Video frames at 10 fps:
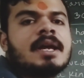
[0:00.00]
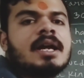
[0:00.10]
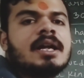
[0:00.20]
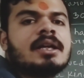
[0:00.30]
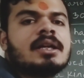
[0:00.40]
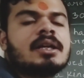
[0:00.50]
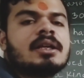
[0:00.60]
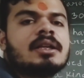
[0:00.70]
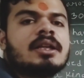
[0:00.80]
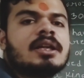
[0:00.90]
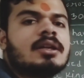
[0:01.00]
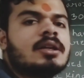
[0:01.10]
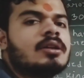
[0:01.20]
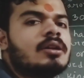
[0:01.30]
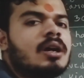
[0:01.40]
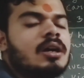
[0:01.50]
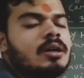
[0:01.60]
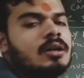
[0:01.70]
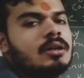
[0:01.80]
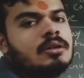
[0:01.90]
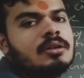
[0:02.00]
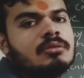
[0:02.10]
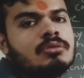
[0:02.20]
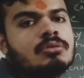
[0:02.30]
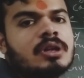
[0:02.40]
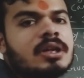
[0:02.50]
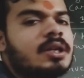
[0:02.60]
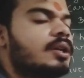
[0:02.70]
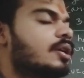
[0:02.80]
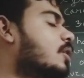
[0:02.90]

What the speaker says: And then today